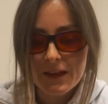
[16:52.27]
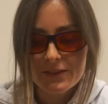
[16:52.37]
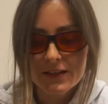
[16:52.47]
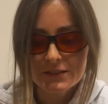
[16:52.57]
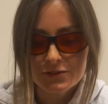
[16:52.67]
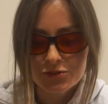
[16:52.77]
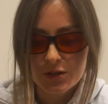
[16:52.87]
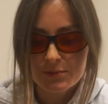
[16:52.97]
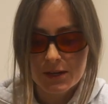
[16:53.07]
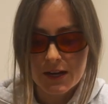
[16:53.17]
Thanks for
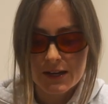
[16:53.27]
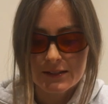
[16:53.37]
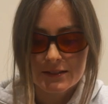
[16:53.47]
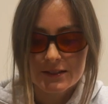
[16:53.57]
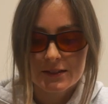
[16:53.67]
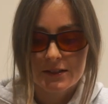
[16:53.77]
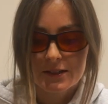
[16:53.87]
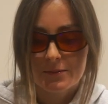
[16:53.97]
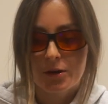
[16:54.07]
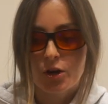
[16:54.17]
joining me, guys.
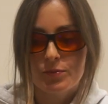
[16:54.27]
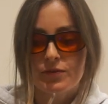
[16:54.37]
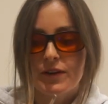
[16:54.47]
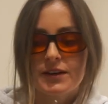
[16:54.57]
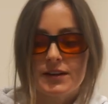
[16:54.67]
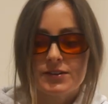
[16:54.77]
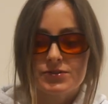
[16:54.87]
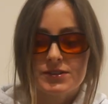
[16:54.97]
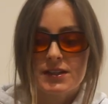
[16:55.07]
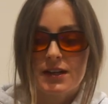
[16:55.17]
Hope you found it
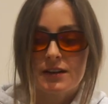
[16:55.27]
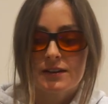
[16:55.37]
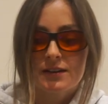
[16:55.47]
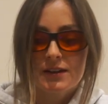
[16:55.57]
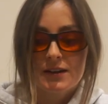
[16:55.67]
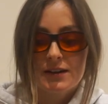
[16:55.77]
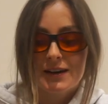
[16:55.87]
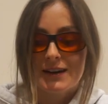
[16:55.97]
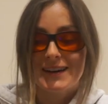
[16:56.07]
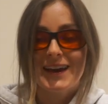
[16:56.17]

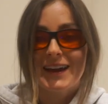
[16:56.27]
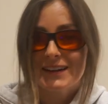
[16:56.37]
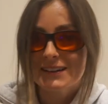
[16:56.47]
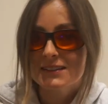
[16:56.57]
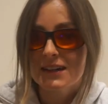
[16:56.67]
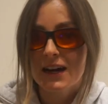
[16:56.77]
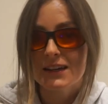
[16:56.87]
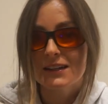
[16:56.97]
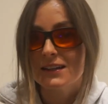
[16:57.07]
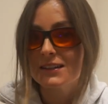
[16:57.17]
interesting. Again, I
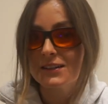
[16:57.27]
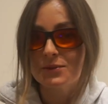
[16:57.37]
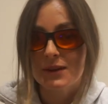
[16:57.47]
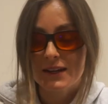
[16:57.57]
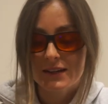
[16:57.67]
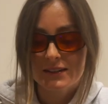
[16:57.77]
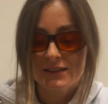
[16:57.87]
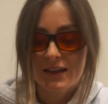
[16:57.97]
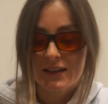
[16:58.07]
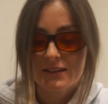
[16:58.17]
eat in a way
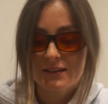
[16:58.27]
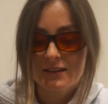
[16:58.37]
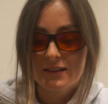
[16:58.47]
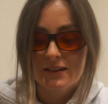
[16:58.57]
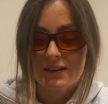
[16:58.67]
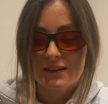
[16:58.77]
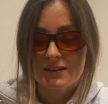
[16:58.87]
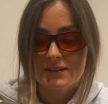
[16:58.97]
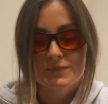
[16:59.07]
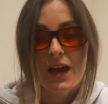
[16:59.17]
that
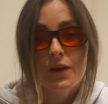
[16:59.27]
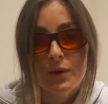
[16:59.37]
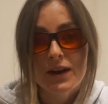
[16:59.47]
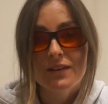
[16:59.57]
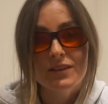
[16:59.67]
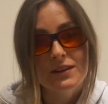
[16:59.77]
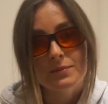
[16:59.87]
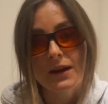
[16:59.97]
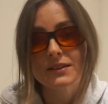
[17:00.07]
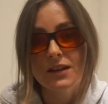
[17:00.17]
is not a way I've eaten
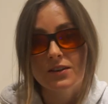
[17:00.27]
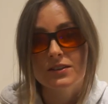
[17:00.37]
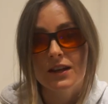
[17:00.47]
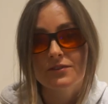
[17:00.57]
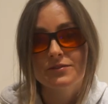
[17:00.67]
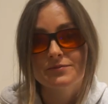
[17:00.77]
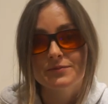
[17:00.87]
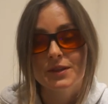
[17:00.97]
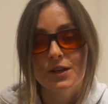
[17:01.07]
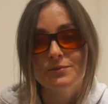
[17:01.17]
my entire life.
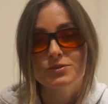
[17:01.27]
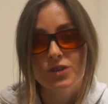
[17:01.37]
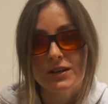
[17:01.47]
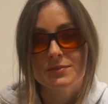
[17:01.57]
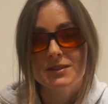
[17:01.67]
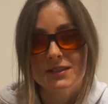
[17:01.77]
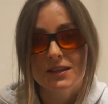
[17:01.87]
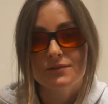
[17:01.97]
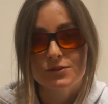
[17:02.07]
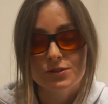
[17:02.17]
You know, tried to be
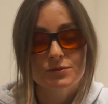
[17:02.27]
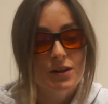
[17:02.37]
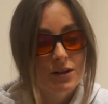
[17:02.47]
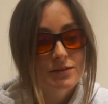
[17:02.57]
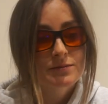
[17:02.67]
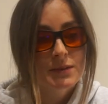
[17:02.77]
skinny for too long